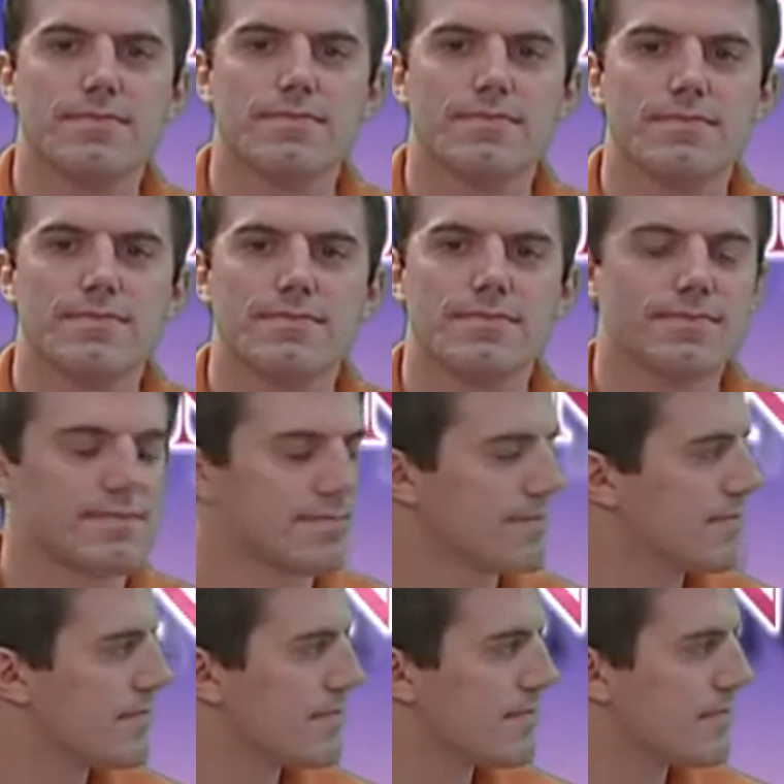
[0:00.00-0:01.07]

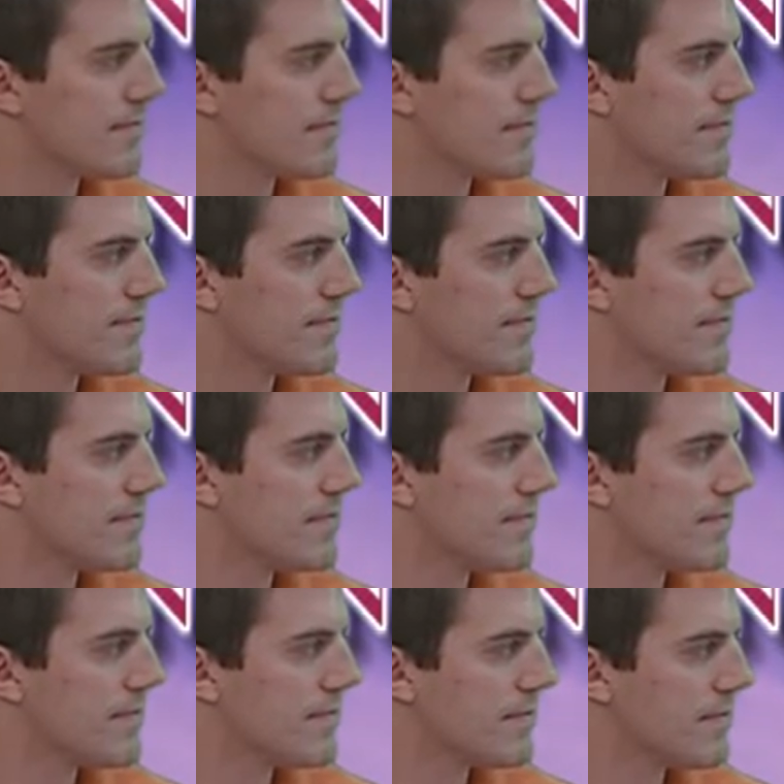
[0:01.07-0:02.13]

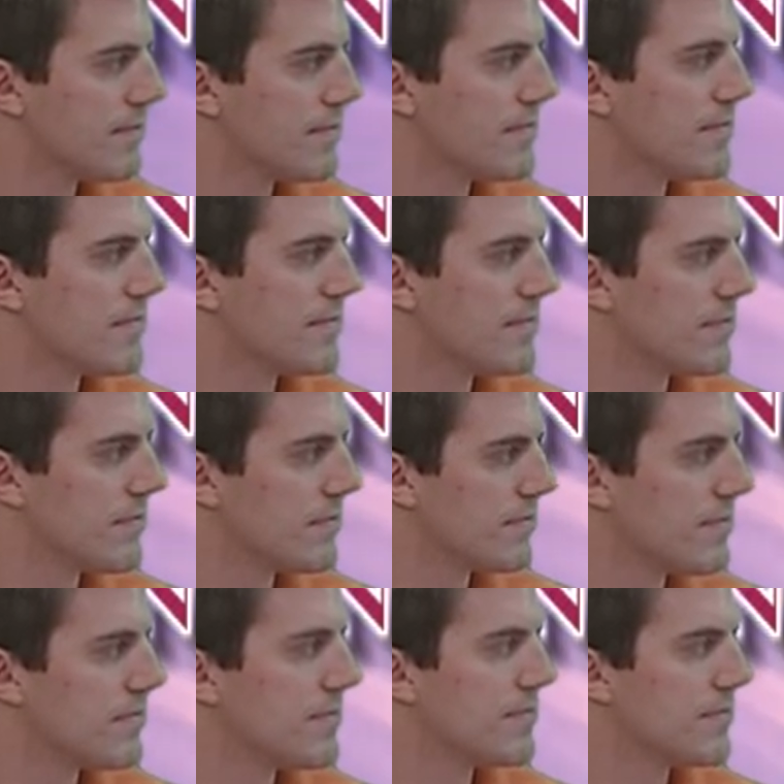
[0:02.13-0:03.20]

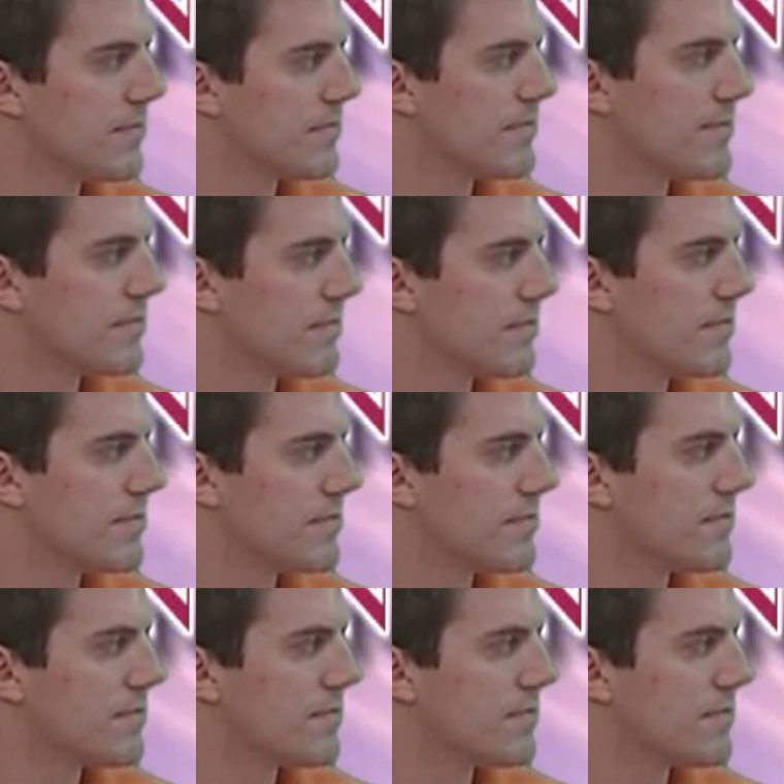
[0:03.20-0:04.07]
(silent)